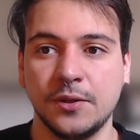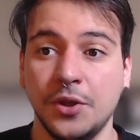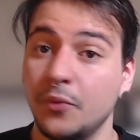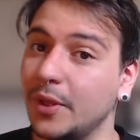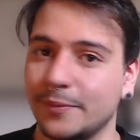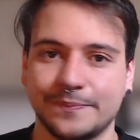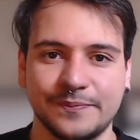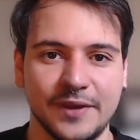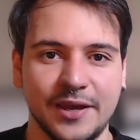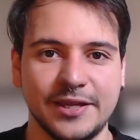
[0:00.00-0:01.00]
well,
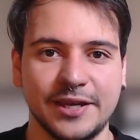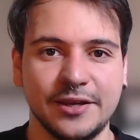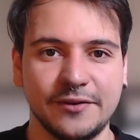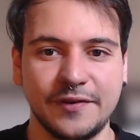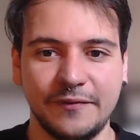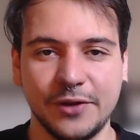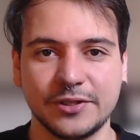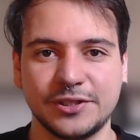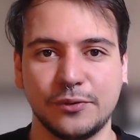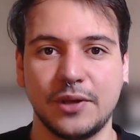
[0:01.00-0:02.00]
the idea of the video
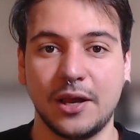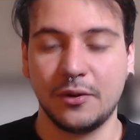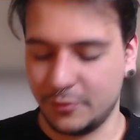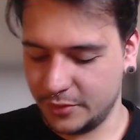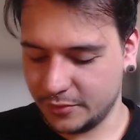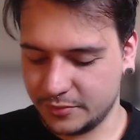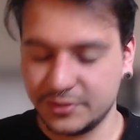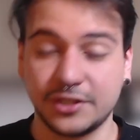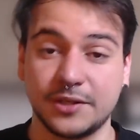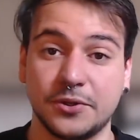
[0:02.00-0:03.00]
is to show how you
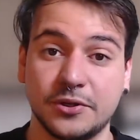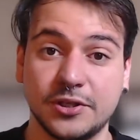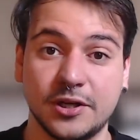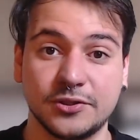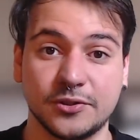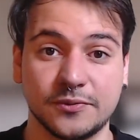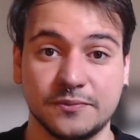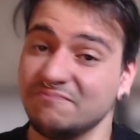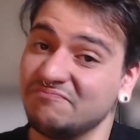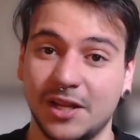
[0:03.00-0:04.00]
set up your guitar. So
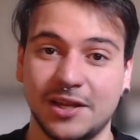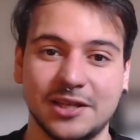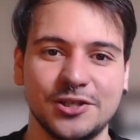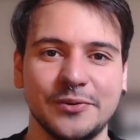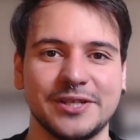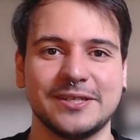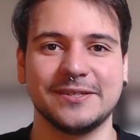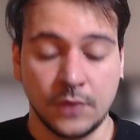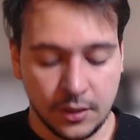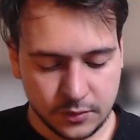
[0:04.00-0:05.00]
let's show it.
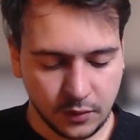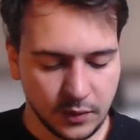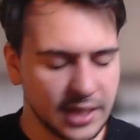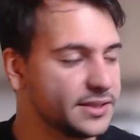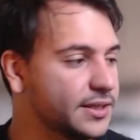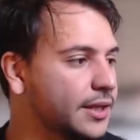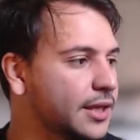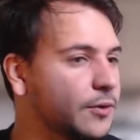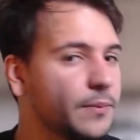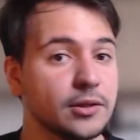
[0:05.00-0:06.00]
So let's say
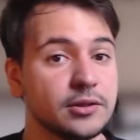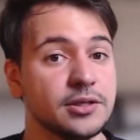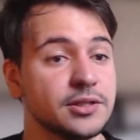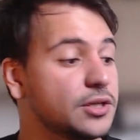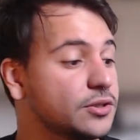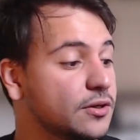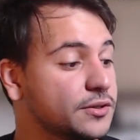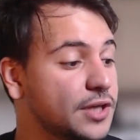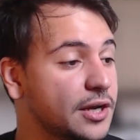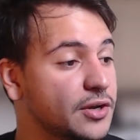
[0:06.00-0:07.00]
that you bought this guitar
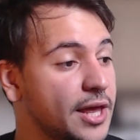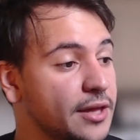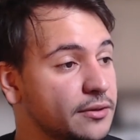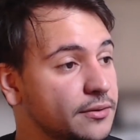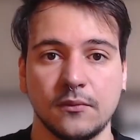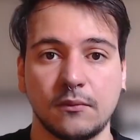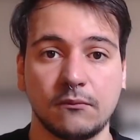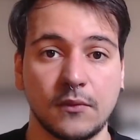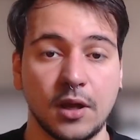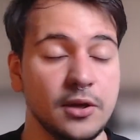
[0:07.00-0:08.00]
secondhand.
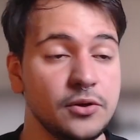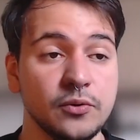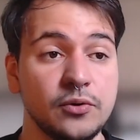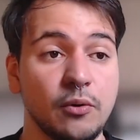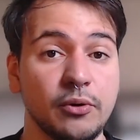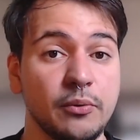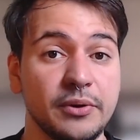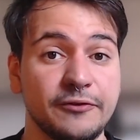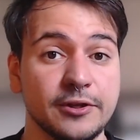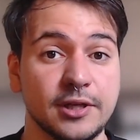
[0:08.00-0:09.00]
And you don't know
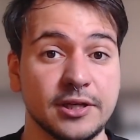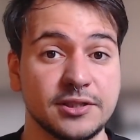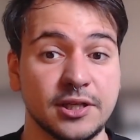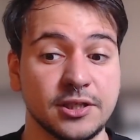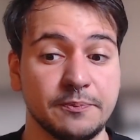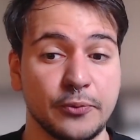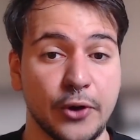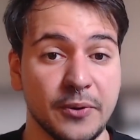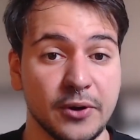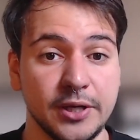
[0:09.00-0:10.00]
if it like set up
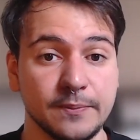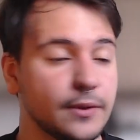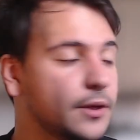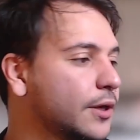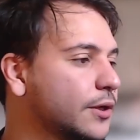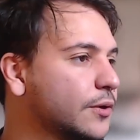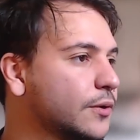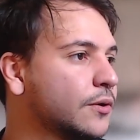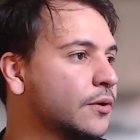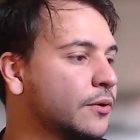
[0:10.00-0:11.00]
properly.
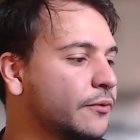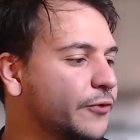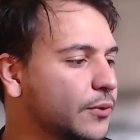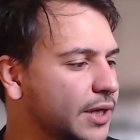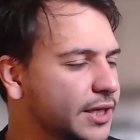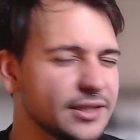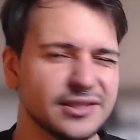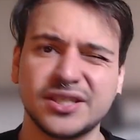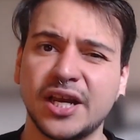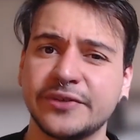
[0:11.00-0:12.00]
You feel like
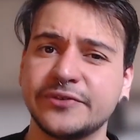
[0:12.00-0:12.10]
this kind of